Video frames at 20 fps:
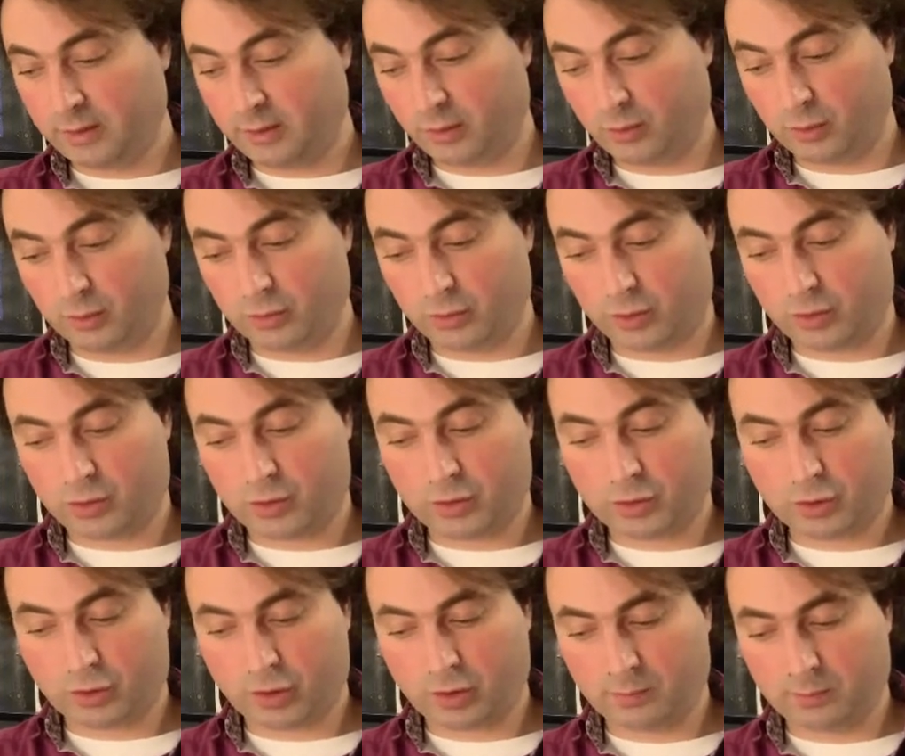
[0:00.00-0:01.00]
you just
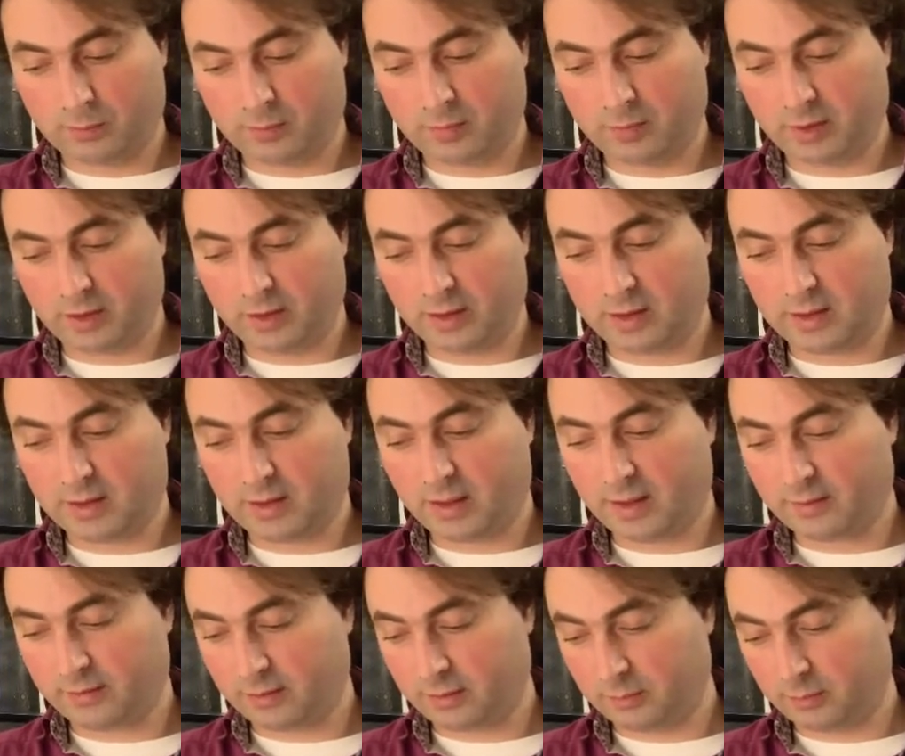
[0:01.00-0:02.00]
sum each
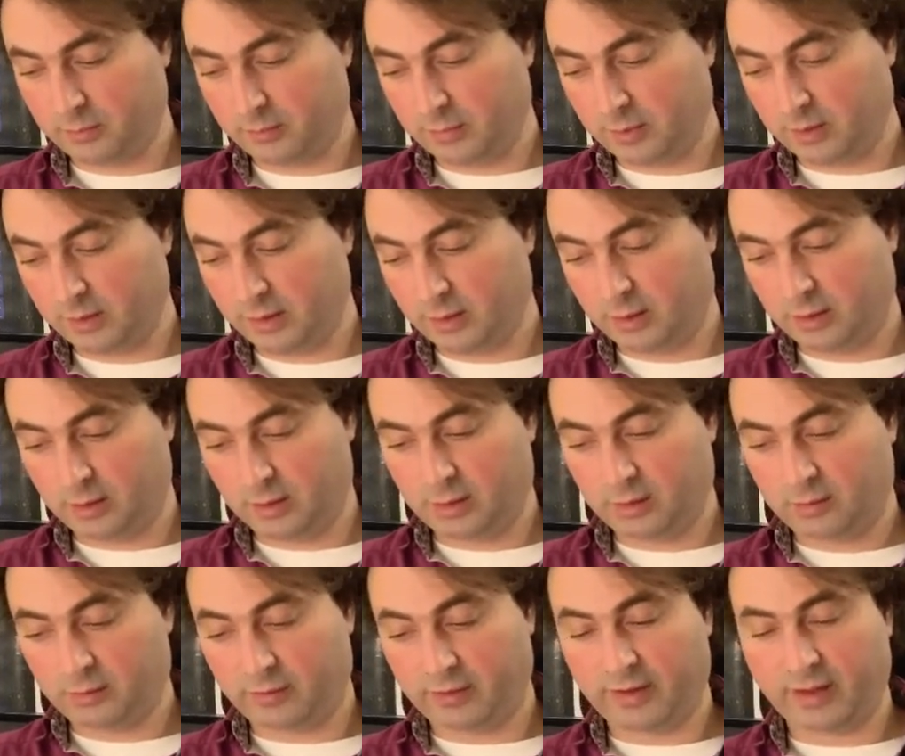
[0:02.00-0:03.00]
atom,
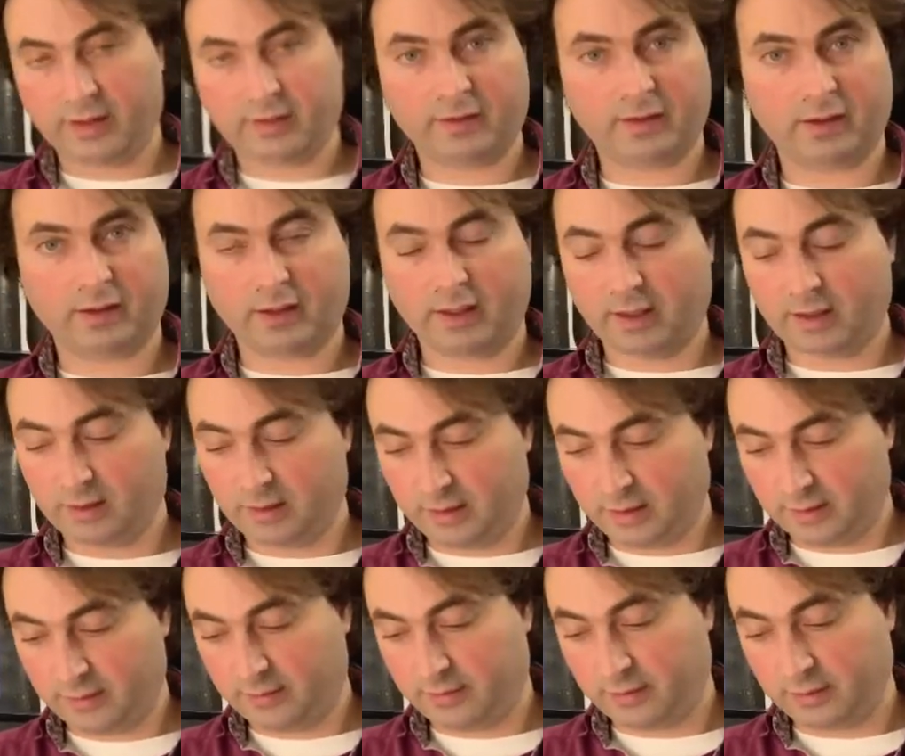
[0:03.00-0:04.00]
creating and
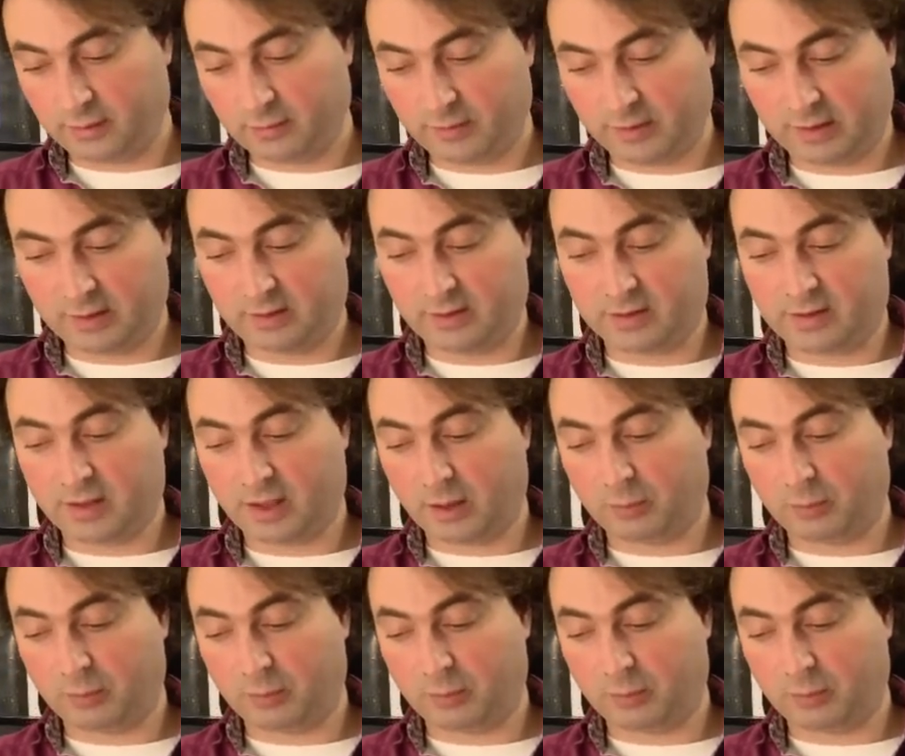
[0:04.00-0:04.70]
annihilating with the same